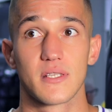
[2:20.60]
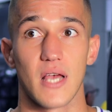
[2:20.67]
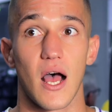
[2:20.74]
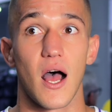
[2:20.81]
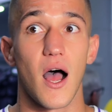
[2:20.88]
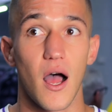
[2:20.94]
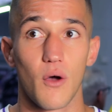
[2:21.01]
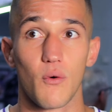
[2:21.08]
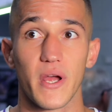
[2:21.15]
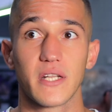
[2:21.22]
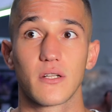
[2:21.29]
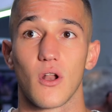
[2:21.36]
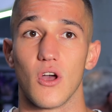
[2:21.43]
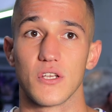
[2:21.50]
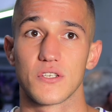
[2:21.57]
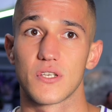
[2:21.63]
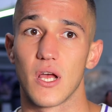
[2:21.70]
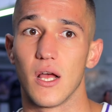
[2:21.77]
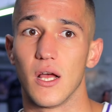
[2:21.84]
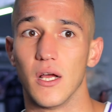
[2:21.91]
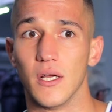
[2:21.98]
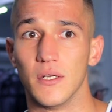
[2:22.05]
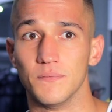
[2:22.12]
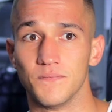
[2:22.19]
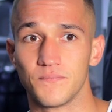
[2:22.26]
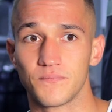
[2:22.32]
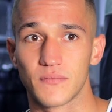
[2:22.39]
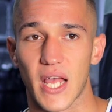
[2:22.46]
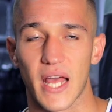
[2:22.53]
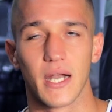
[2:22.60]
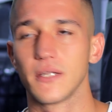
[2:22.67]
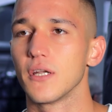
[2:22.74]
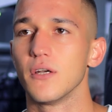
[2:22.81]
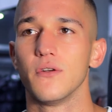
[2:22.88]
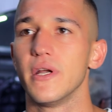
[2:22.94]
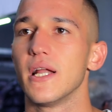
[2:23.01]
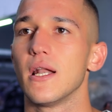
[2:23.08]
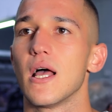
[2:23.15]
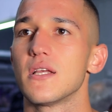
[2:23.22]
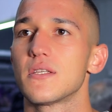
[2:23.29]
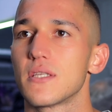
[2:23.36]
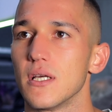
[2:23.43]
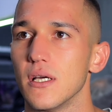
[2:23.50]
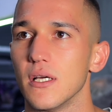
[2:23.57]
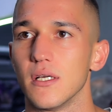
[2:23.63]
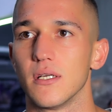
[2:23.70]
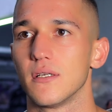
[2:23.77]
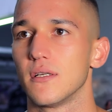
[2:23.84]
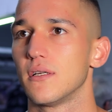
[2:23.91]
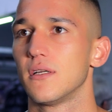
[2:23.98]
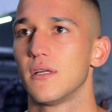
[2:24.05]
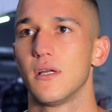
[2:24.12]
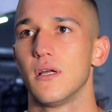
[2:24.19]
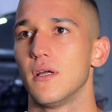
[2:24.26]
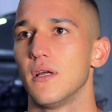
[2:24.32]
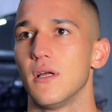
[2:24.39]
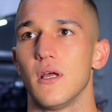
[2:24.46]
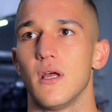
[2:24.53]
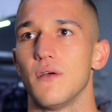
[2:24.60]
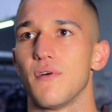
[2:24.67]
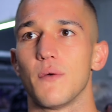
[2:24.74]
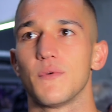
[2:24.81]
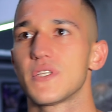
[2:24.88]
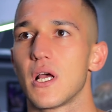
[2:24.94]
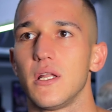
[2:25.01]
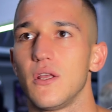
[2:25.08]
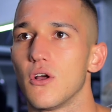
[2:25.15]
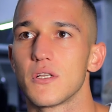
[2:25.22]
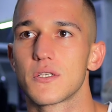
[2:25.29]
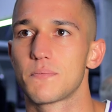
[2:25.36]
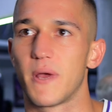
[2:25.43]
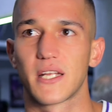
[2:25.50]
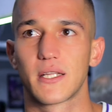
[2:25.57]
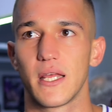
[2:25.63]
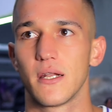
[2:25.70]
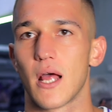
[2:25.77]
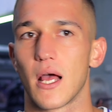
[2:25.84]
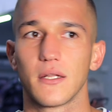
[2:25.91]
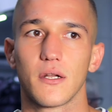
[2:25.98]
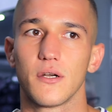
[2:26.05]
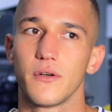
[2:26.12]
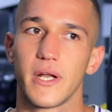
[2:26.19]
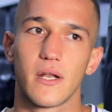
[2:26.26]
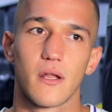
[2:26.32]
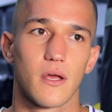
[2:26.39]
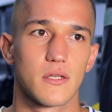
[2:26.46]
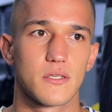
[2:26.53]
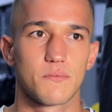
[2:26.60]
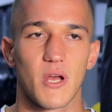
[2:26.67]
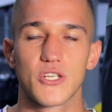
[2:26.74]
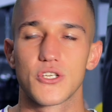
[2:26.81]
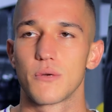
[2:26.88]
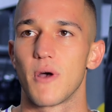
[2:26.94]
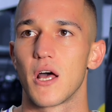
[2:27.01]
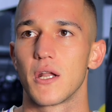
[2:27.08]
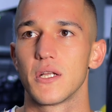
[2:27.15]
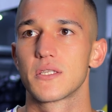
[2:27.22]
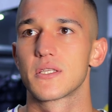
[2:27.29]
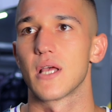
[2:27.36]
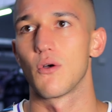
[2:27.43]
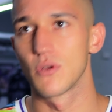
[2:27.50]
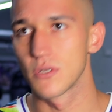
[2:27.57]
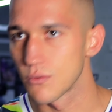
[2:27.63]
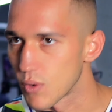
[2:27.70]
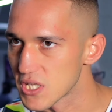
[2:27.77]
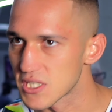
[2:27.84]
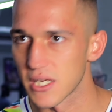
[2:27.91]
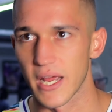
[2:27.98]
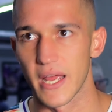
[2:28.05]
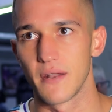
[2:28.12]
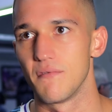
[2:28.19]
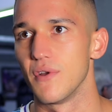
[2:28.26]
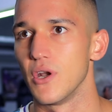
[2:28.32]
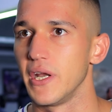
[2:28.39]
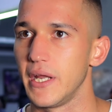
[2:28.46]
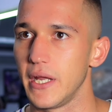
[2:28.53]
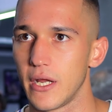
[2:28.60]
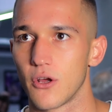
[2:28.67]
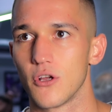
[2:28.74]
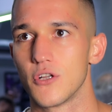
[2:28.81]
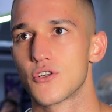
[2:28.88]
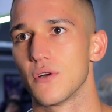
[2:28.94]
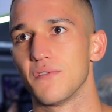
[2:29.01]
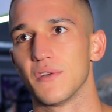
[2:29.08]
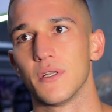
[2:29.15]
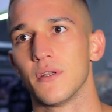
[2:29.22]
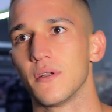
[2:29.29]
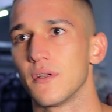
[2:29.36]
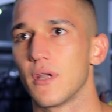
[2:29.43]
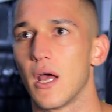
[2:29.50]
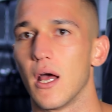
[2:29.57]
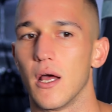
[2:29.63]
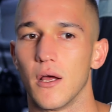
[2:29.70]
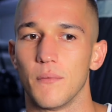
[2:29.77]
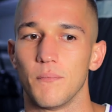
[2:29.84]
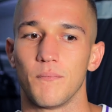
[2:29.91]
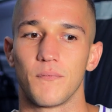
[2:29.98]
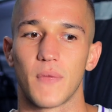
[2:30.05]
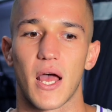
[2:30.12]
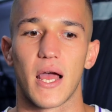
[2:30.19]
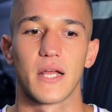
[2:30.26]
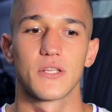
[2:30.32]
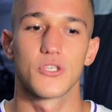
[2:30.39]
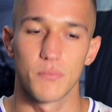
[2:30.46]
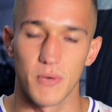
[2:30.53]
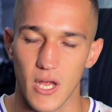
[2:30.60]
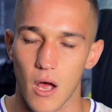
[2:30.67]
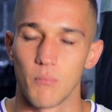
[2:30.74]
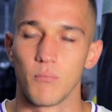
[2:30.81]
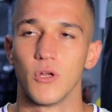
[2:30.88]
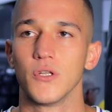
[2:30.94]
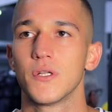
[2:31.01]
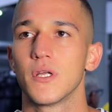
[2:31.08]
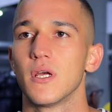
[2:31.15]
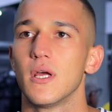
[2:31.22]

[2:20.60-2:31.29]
It's a high weight class, and I didn't realize if I'm entirely honest, back then I didn't realize much about it. I was once again very ego-driven. I had to be humbled.